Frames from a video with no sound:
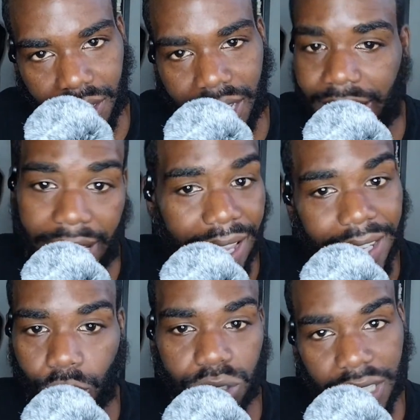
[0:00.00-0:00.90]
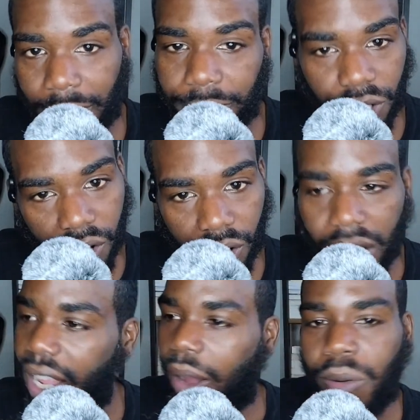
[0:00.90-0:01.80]
And I ain't going to stop there.
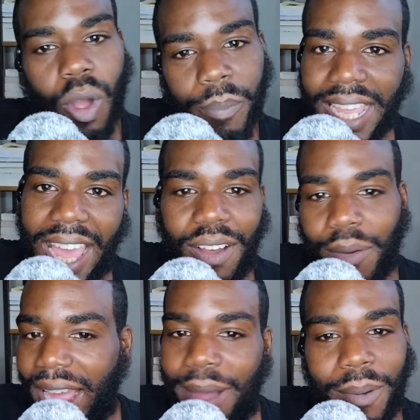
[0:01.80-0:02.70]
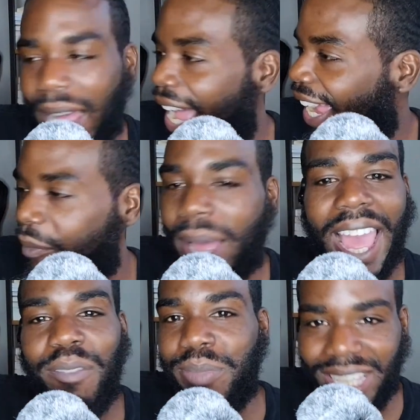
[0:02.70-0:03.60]
I'm going to
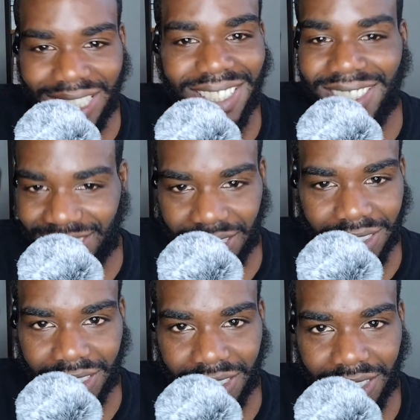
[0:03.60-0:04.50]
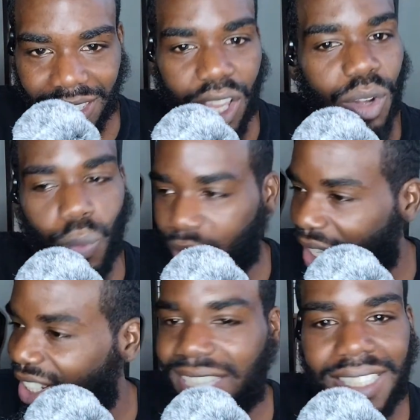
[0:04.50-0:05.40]
have businesses,
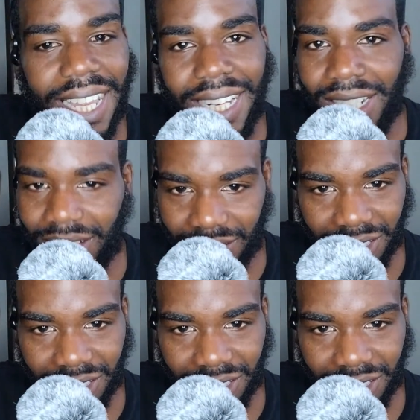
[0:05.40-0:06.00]
real estate.